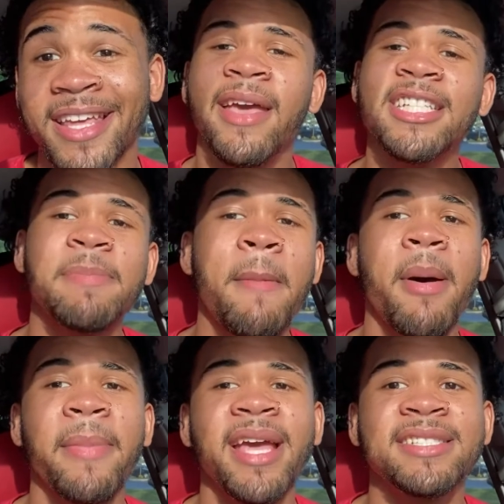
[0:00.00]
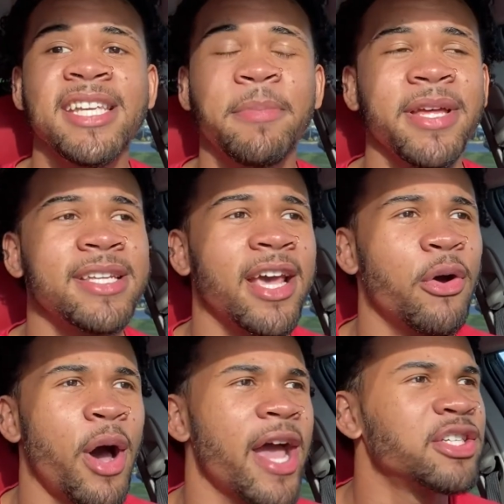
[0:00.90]
It's by my man T.
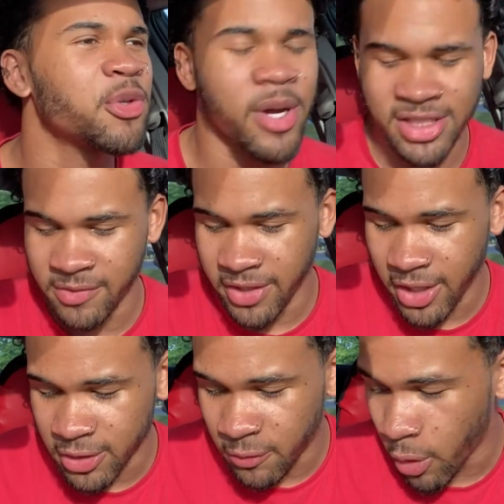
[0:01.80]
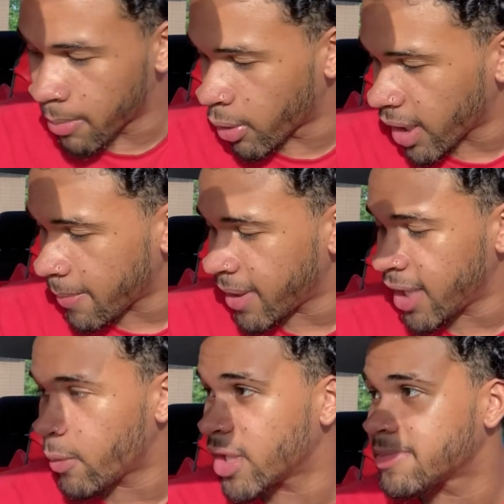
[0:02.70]
Pendel. I used to watch his videos for a brick. But
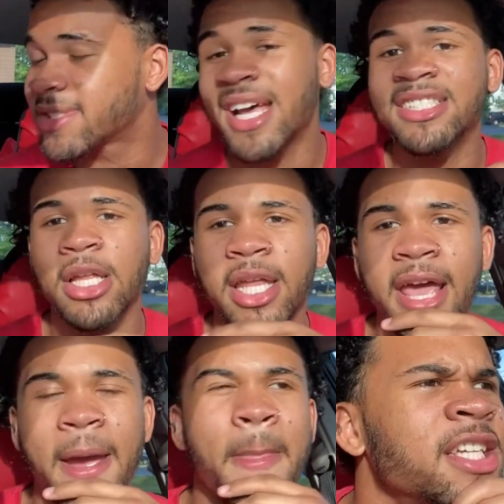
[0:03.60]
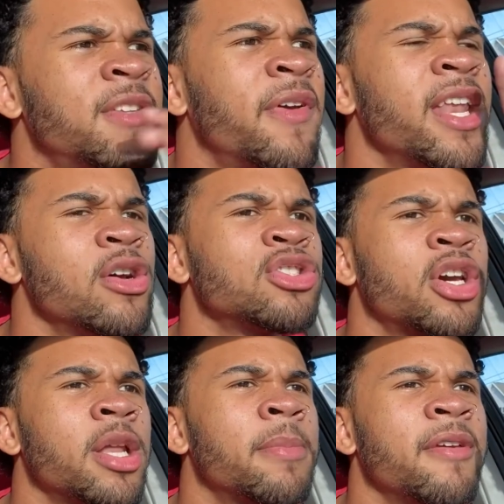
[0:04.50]
anyways, besides all of that, this video is
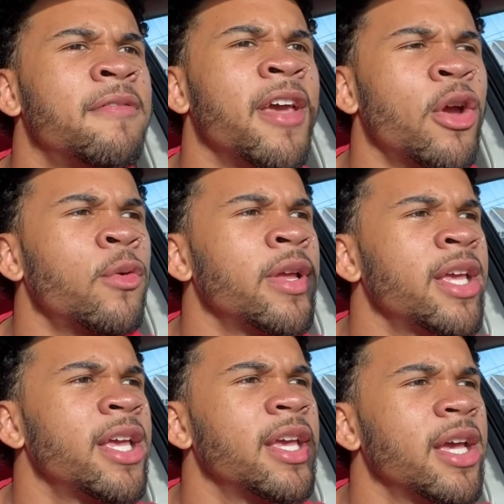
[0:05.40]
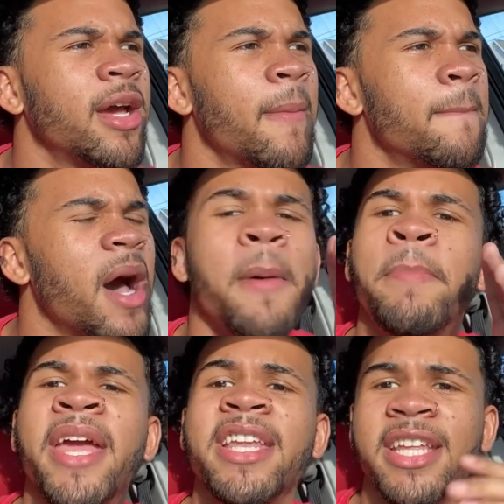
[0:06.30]
going to be very
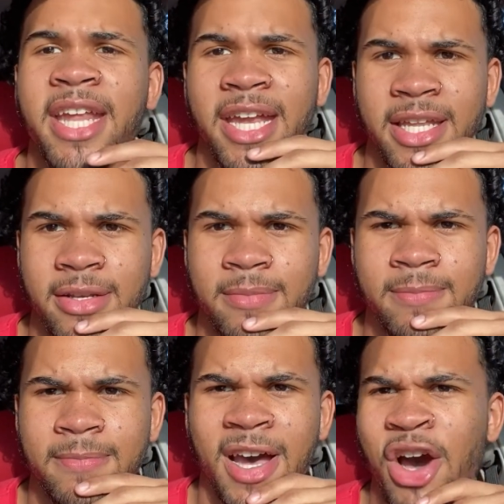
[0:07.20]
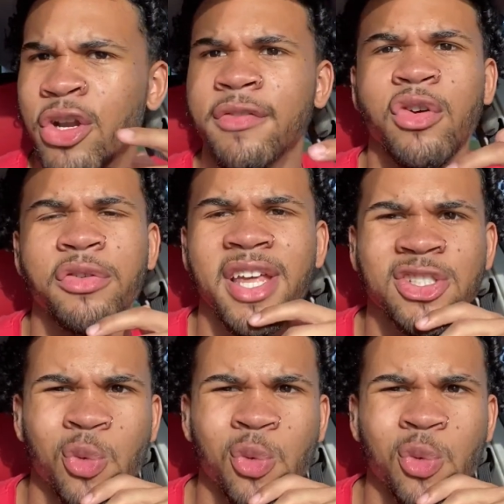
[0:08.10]
opinionated. I don't even know if that's a